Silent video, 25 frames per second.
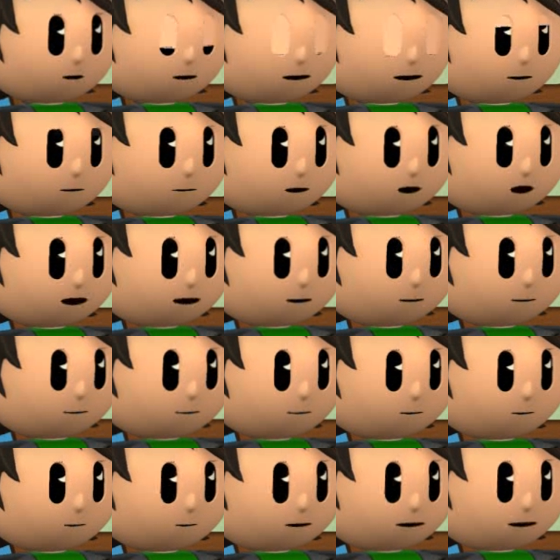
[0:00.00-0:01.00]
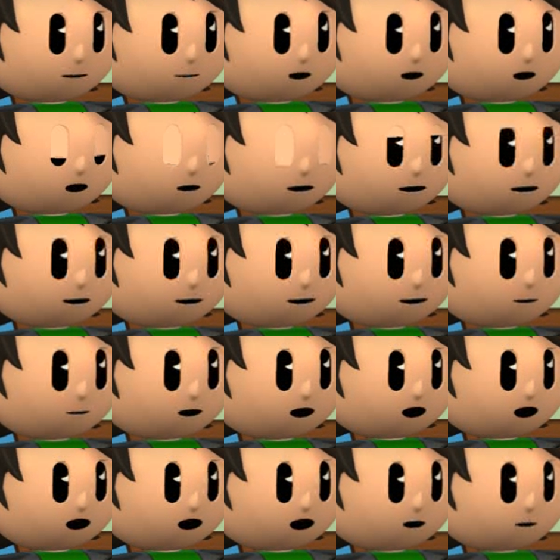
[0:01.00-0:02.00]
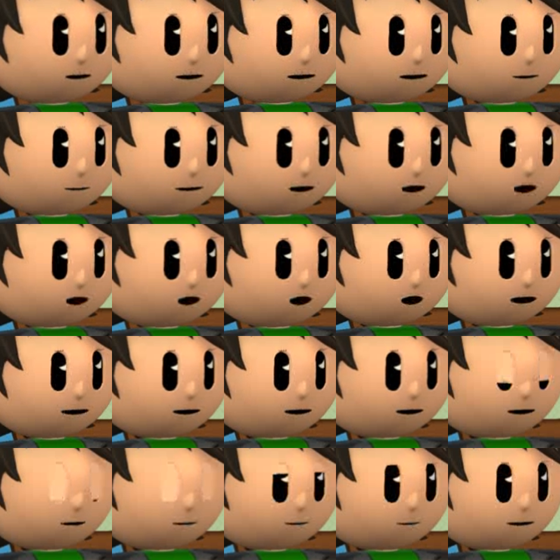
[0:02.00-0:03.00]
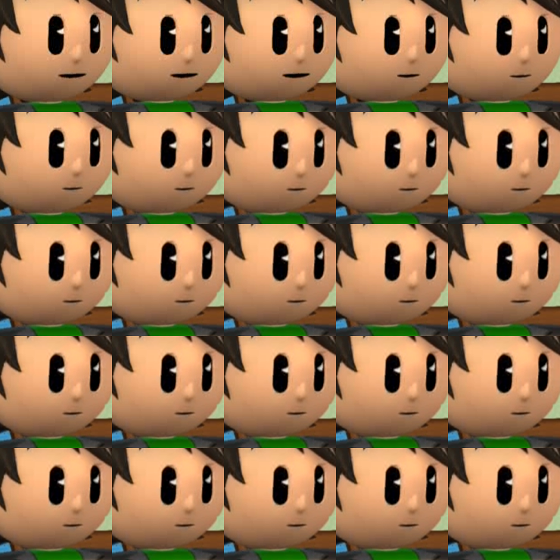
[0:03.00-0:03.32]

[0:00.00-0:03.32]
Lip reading: the choice. It's up to me now. It's not up to the state.